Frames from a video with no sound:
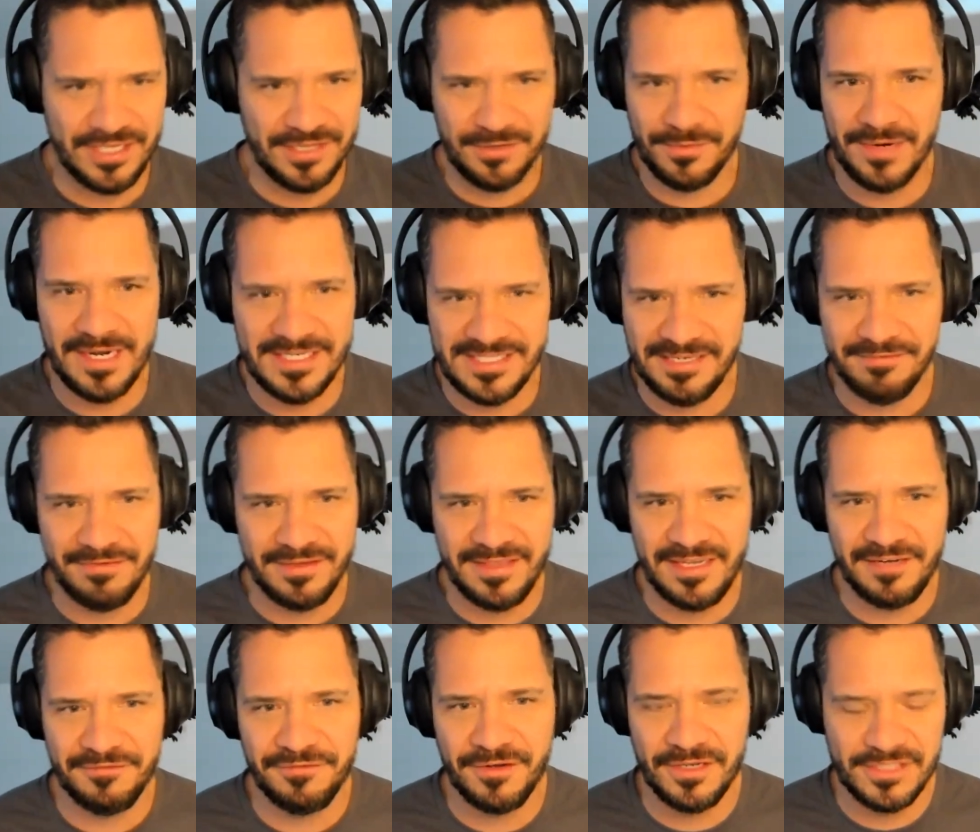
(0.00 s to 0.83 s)
Otherwise
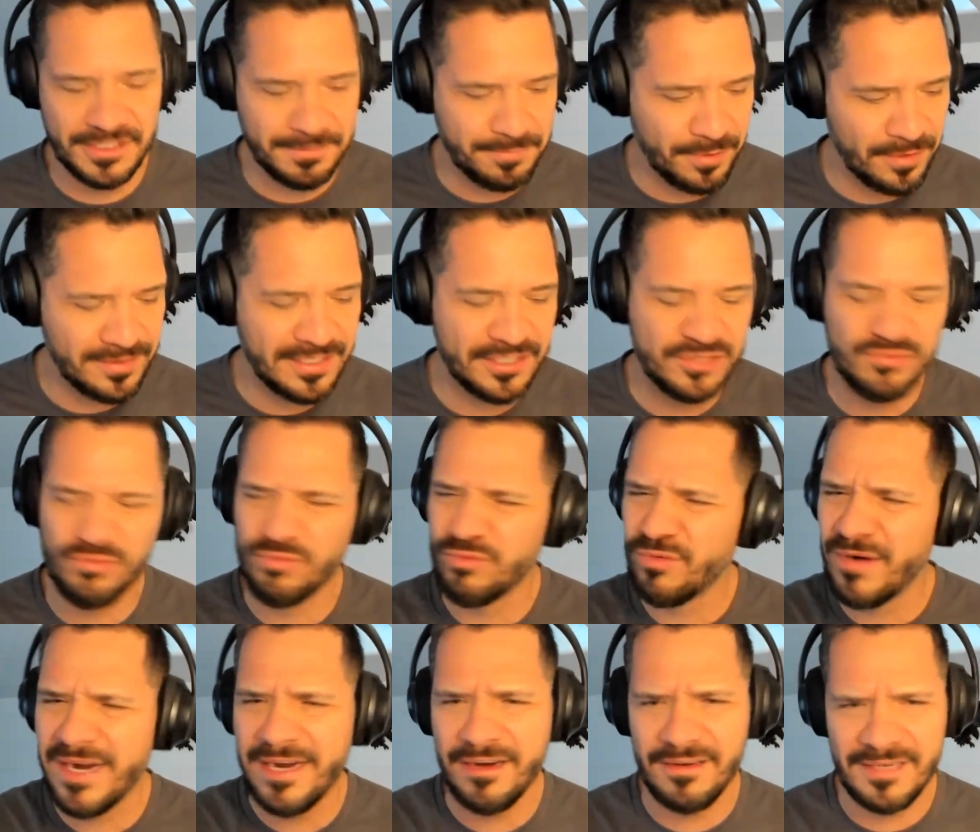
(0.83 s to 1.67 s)
everything falls apart. There's
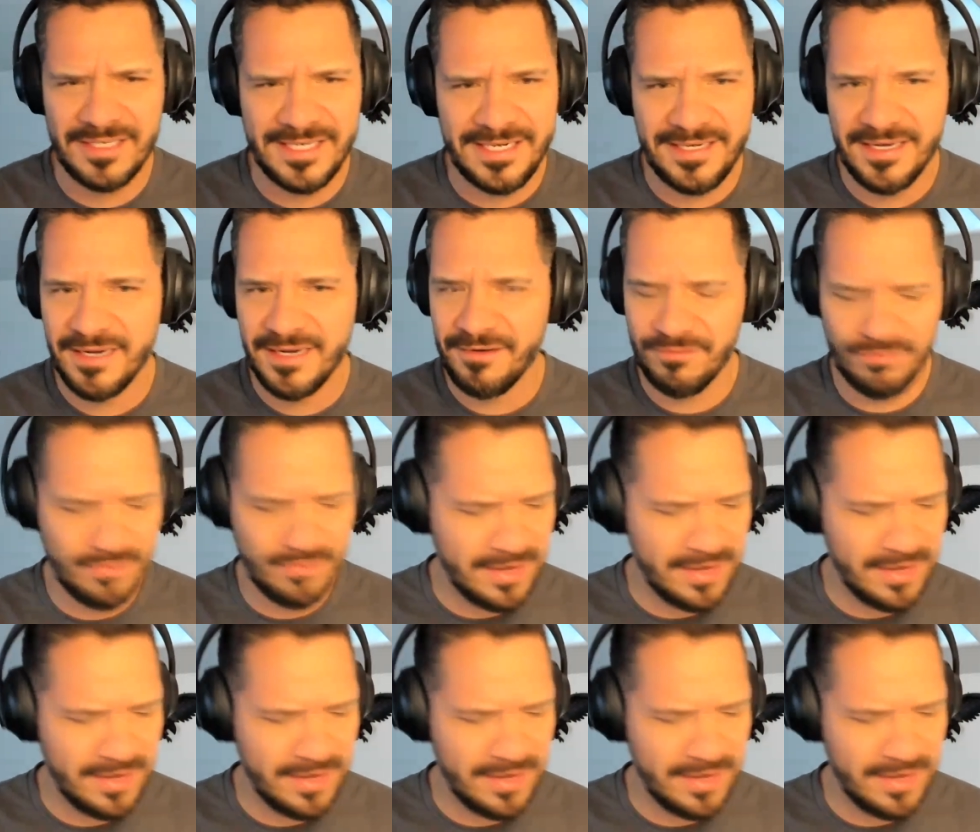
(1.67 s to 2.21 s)
rarely